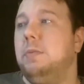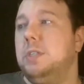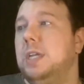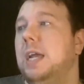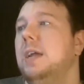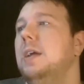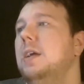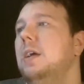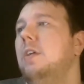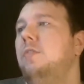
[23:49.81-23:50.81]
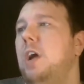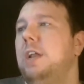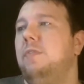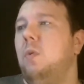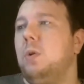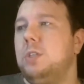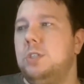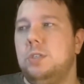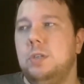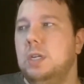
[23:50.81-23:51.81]
I would say, fighting
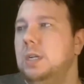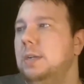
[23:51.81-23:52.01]
force